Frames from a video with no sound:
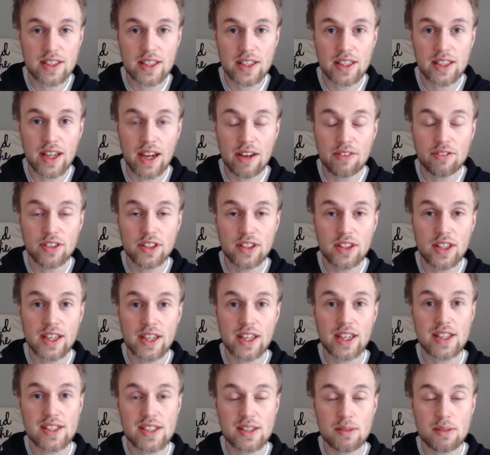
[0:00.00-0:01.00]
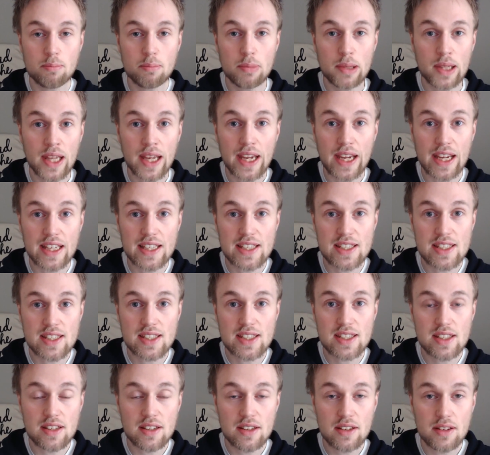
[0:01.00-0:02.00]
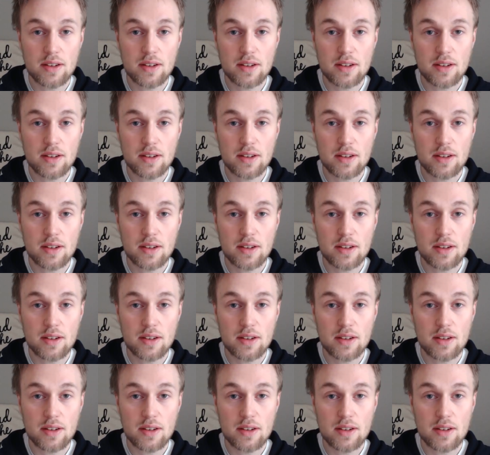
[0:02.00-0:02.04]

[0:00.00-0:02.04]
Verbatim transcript: and everything is in place.